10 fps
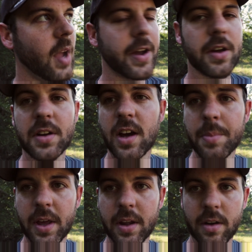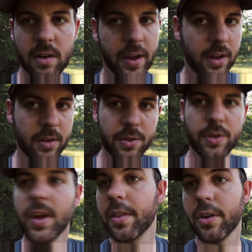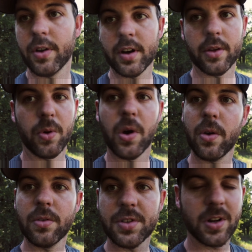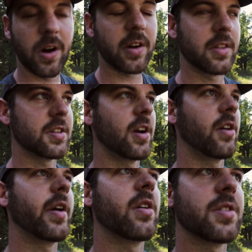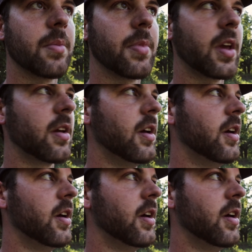I could come in like through the other end of the road and stalk this area or something.